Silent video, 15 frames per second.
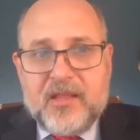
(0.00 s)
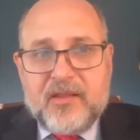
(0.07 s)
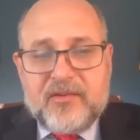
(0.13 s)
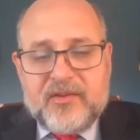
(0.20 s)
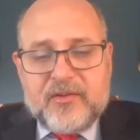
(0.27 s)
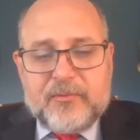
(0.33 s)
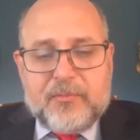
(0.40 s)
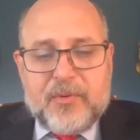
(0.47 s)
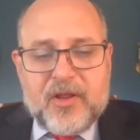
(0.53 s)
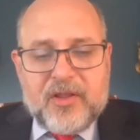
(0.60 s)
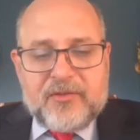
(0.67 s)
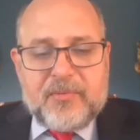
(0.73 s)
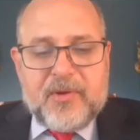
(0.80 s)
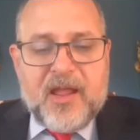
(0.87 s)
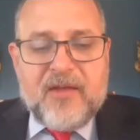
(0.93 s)
Since
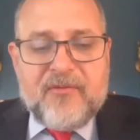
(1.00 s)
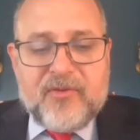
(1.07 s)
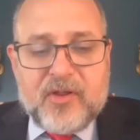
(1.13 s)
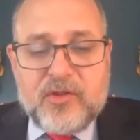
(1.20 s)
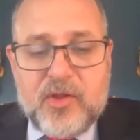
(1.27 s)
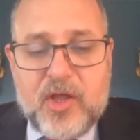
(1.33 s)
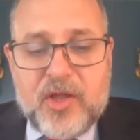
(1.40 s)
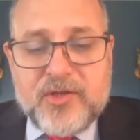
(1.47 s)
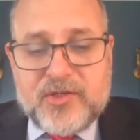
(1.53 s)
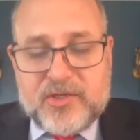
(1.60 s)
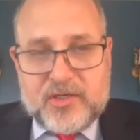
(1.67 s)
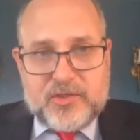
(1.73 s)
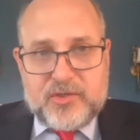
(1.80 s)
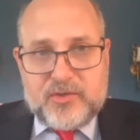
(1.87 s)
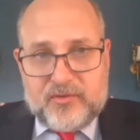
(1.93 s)
Prosper Africa launched
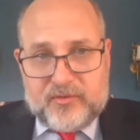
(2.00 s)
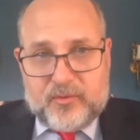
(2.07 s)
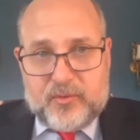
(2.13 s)
in June of